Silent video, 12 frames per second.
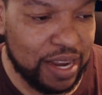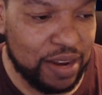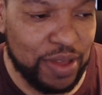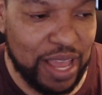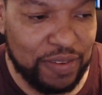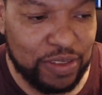And
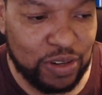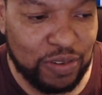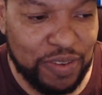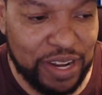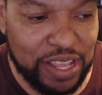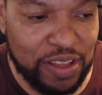then we have a
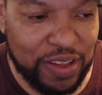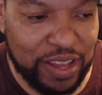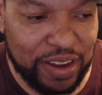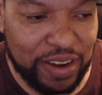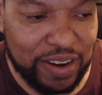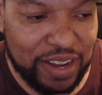little video
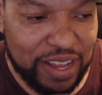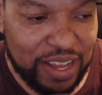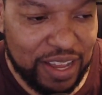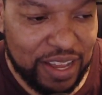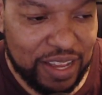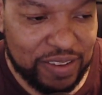here,
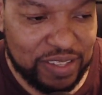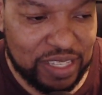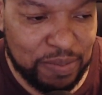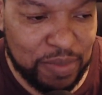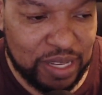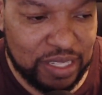
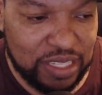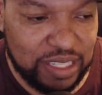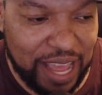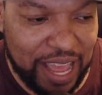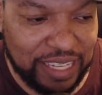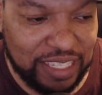some
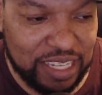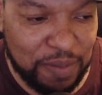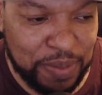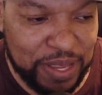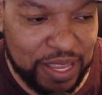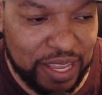dash
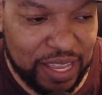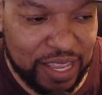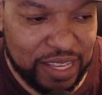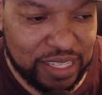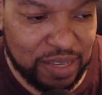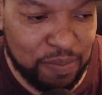jumping,
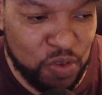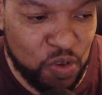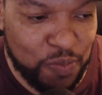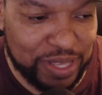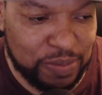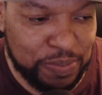some
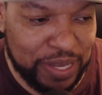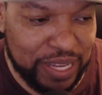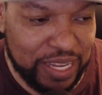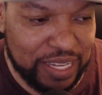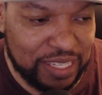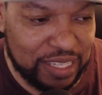movement
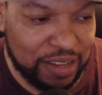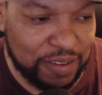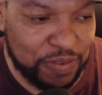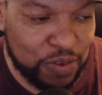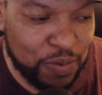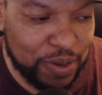speed
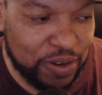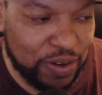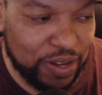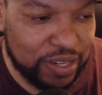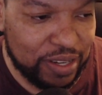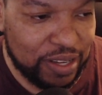stuff going
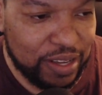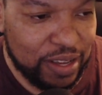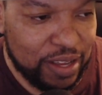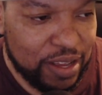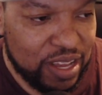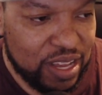on.
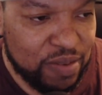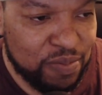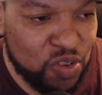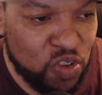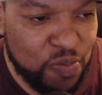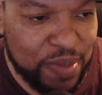
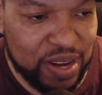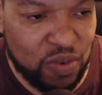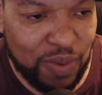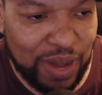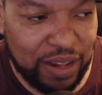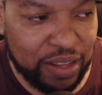Movement
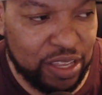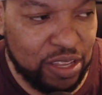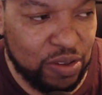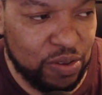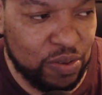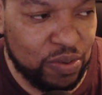while
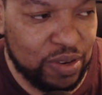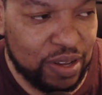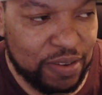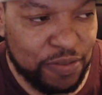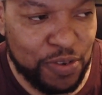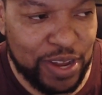queued.
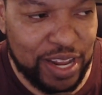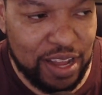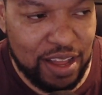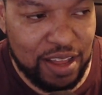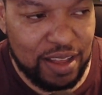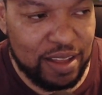
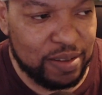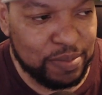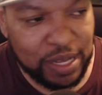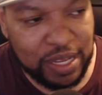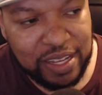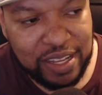
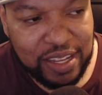Freedom!